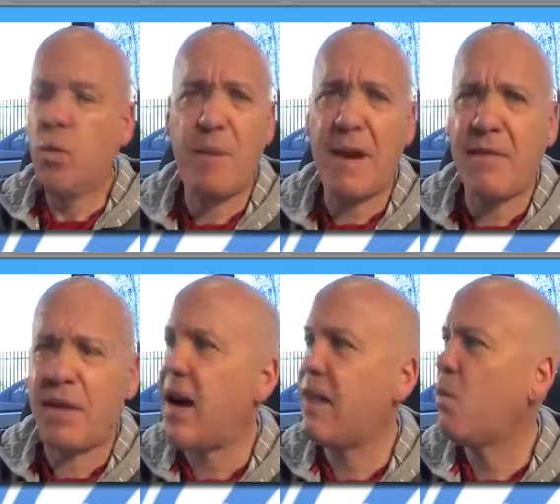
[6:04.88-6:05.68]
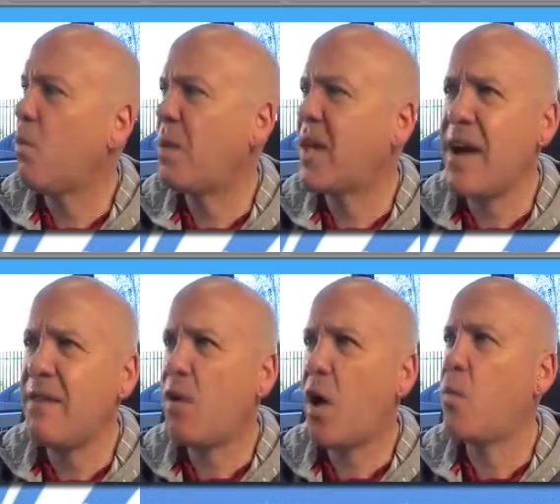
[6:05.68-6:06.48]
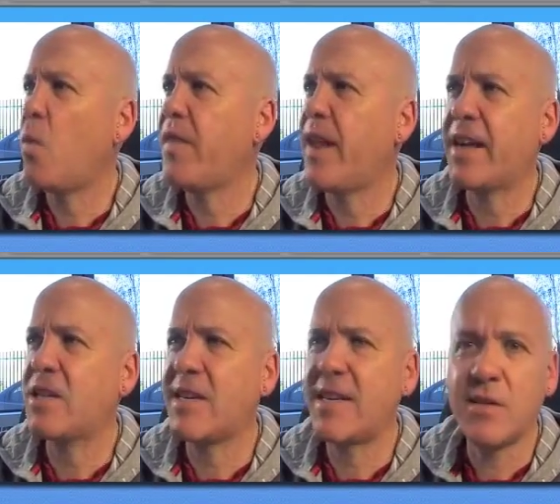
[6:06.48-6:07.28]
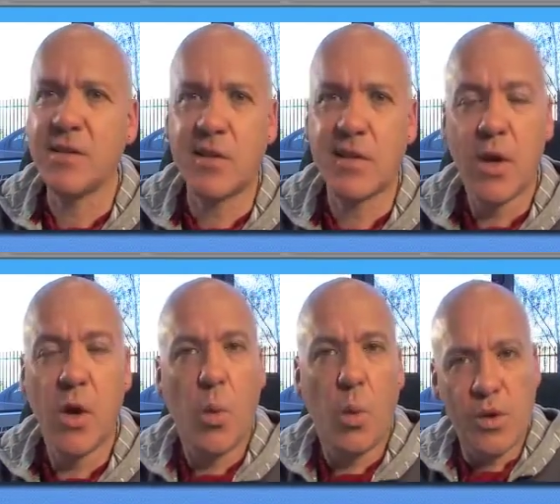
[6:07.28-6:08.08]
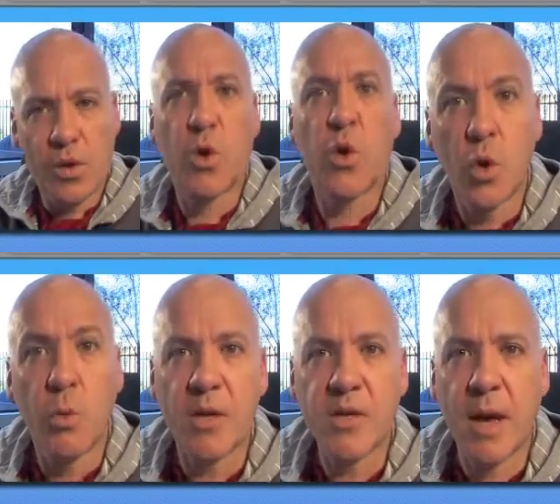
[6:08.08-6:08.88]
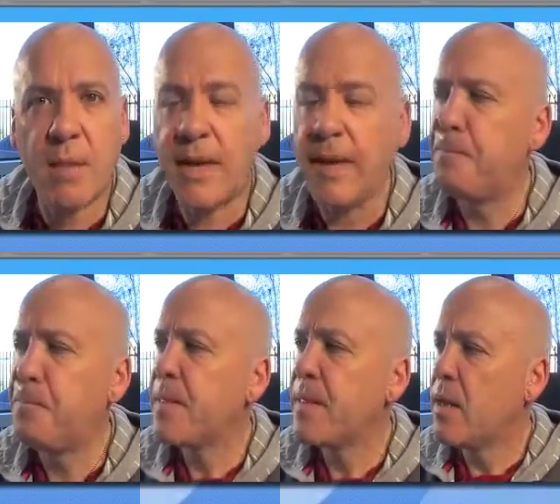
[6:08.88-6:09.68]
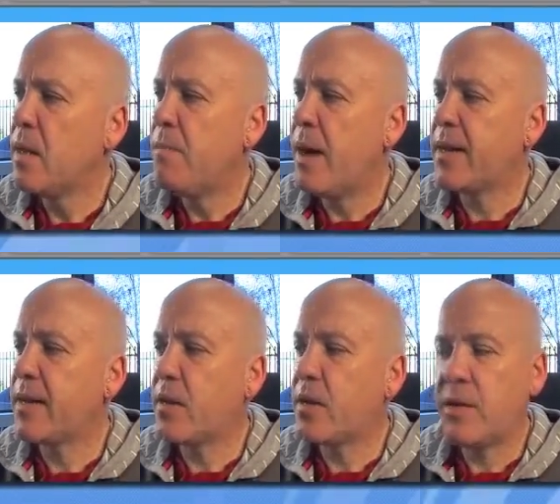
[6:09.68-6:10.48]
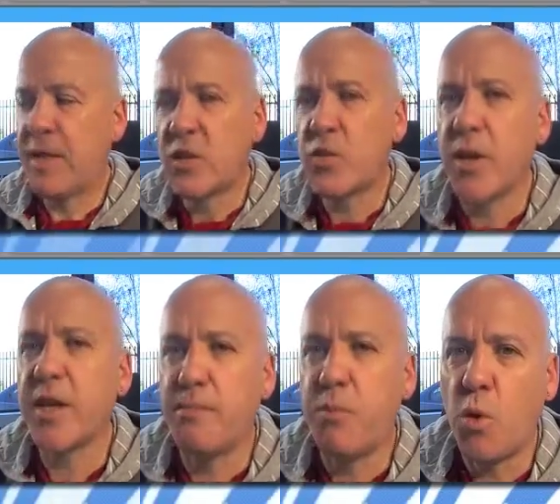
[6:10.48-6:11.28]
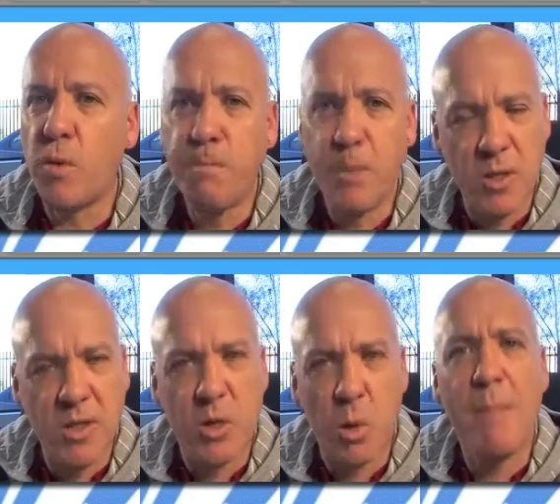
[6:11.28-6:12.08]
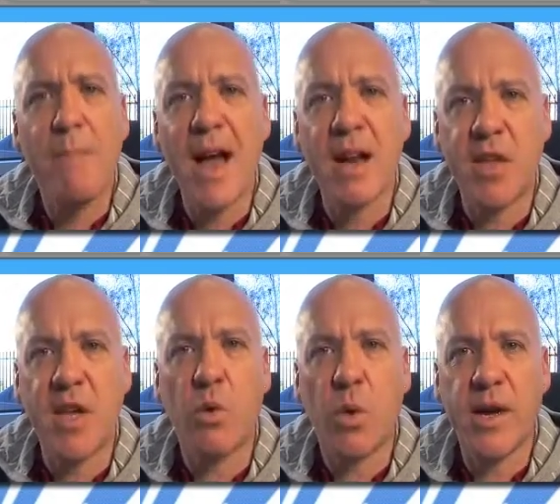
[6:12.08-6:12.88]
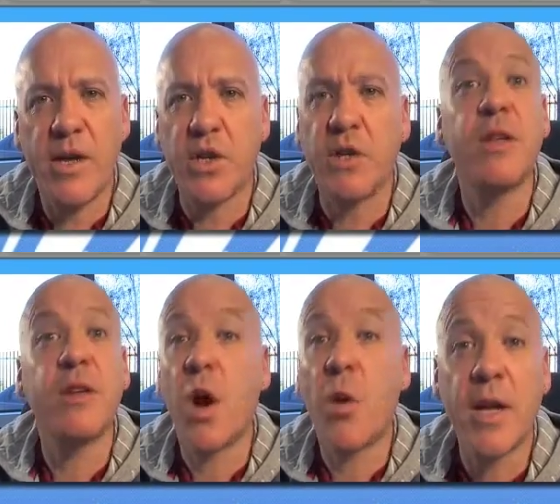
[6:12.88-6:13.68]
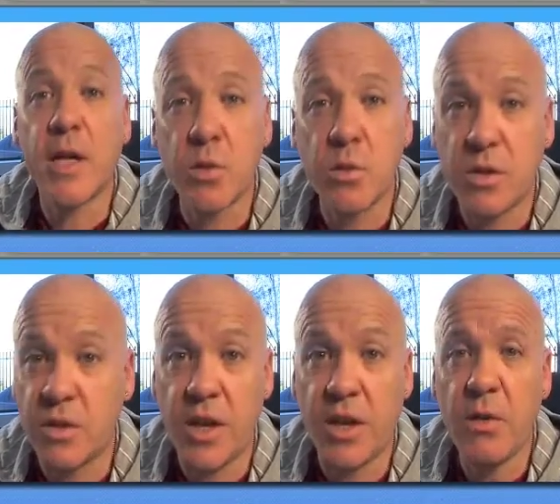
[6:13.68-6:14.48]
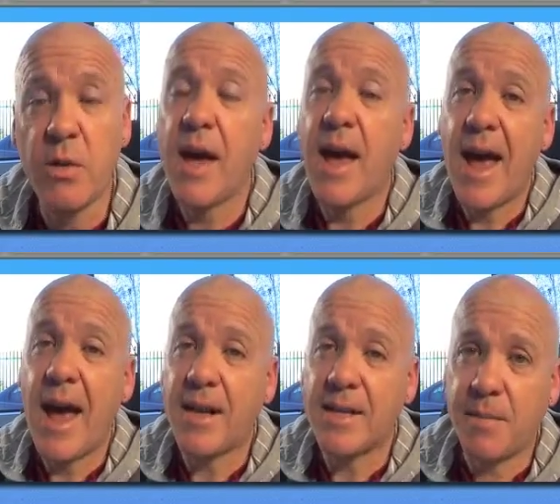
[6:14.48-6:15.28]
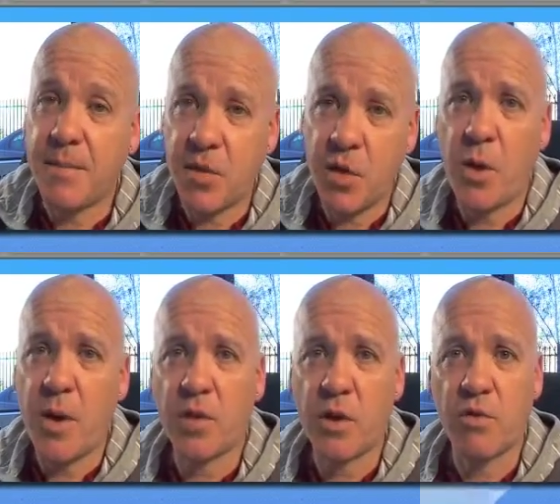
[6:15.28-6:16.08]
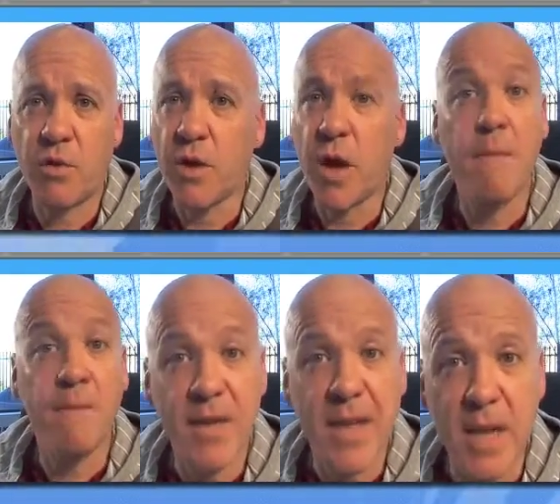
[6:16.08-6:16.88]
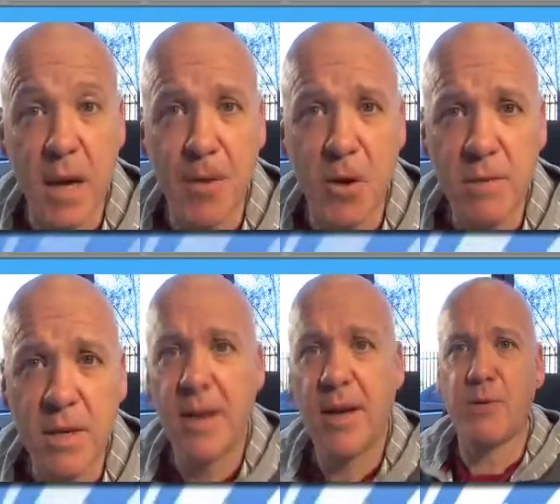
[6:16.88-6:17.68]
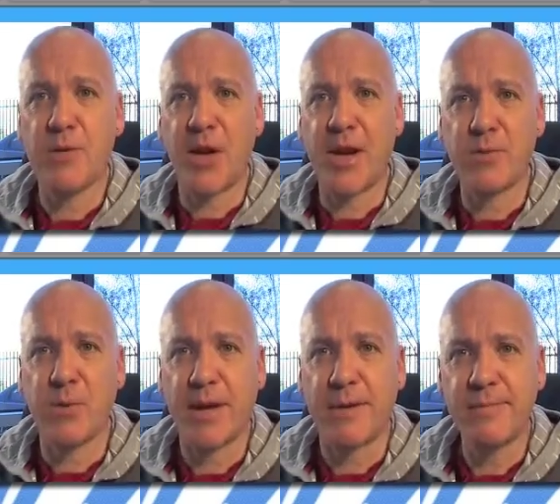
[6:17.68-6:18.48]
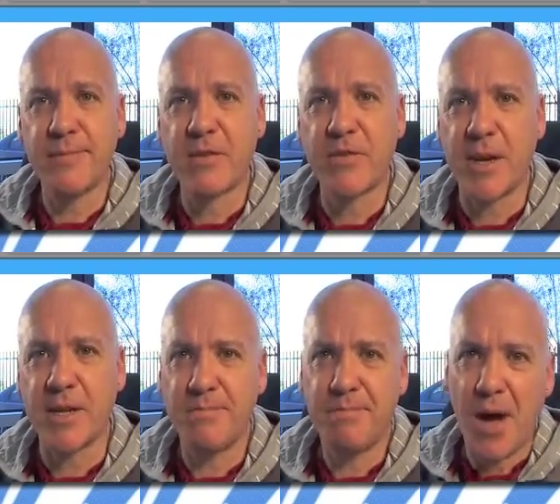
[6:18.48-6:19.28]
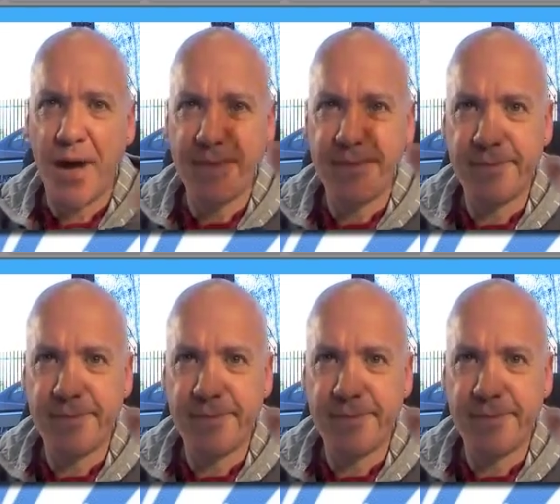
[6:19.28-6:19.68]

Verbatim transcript: We've been having a hunt for one. We can't find one that actually tells us whether the Google bot's coming in. But that's really important because it's the one part of the equation that no one else can tell you and it's something that you have to control. Hopefully that's helpful and we'll see you next week. Thanks very much. Bye.